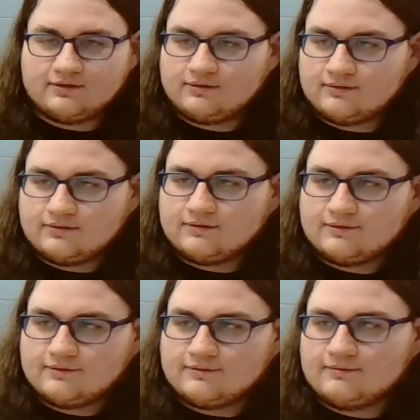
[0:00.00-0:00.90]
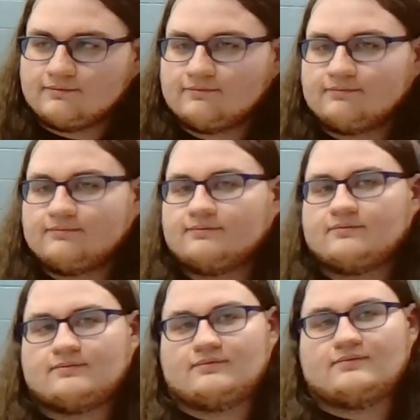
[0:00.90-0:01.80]

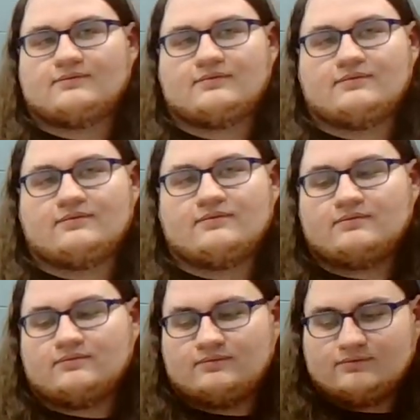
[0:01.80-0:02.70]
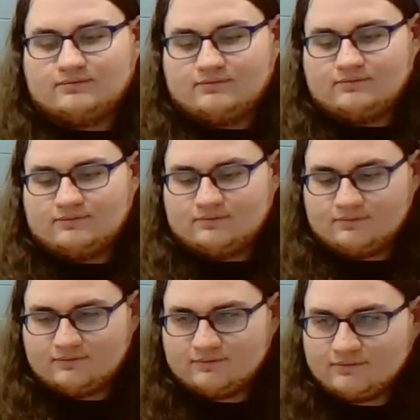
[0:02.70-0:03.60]
[no speech]